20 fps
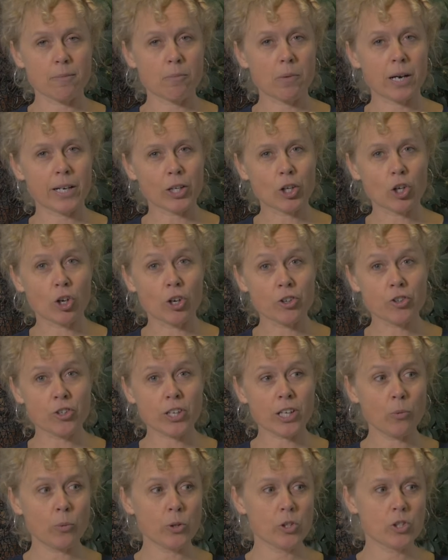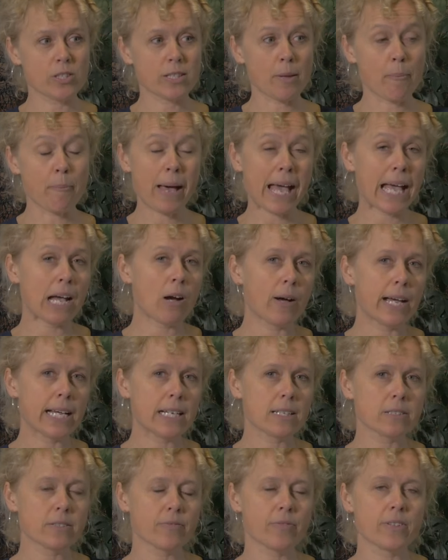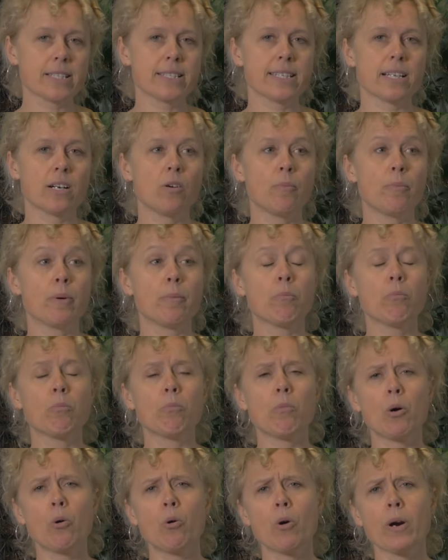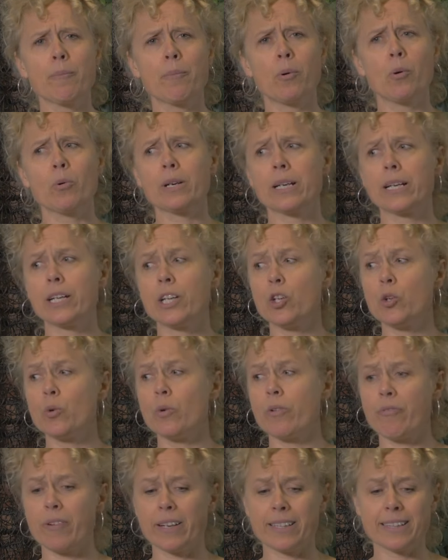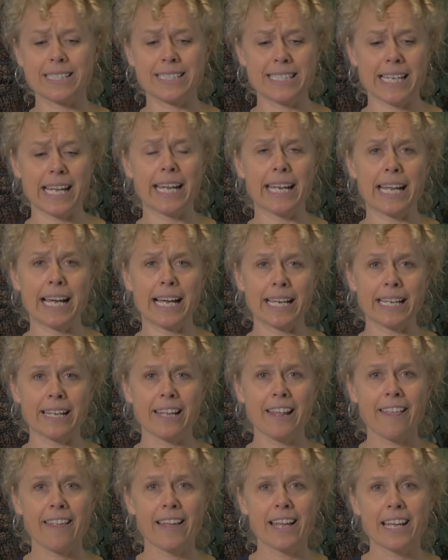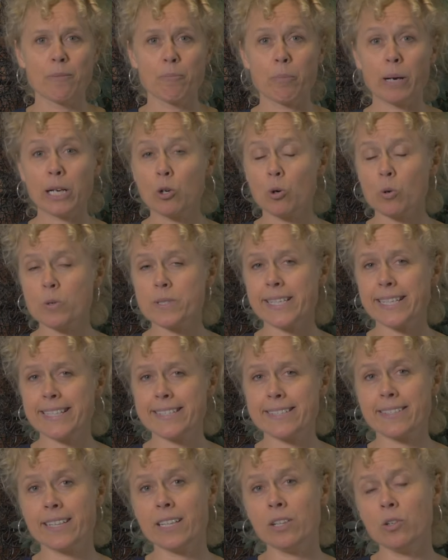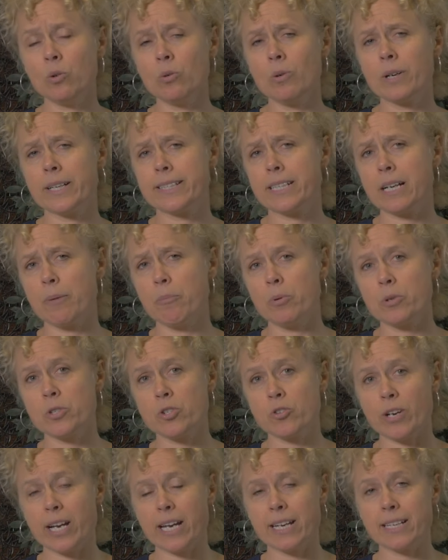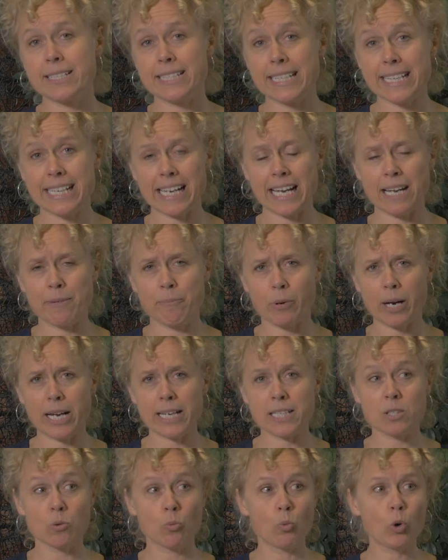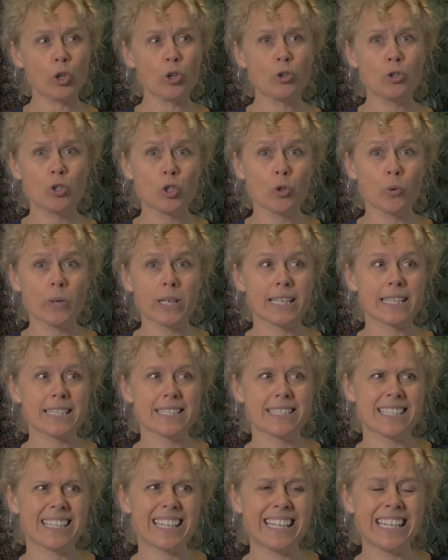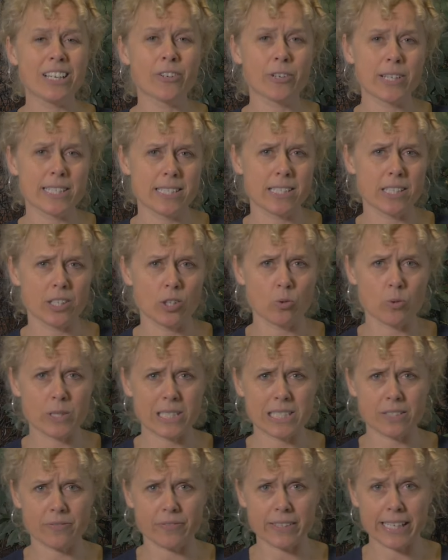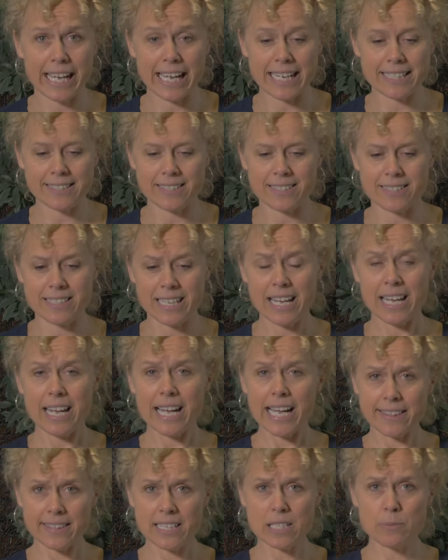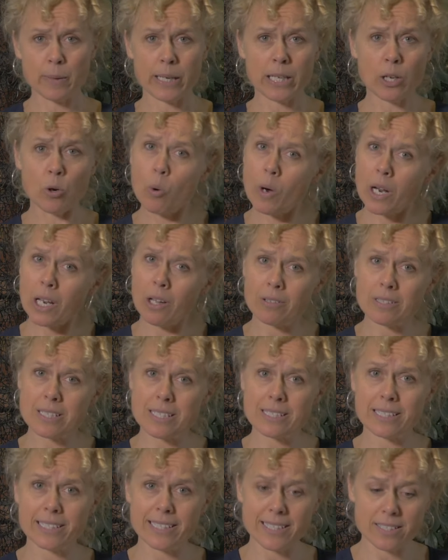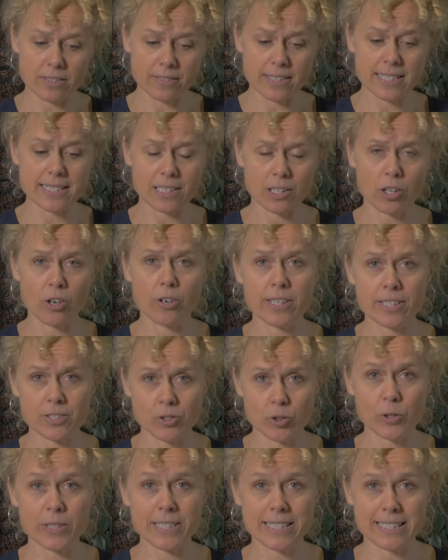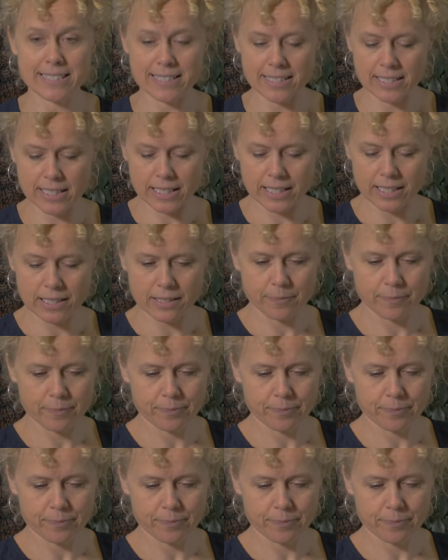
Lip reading: the mitochondria, which is the powerhouse of the cell, but more importantly, you affect the DNA. By causing single and double-strand DNA breaks, what you're doing is increasing your risk for cancers, and there's been quite a lot of studies on this alone, as you can see here.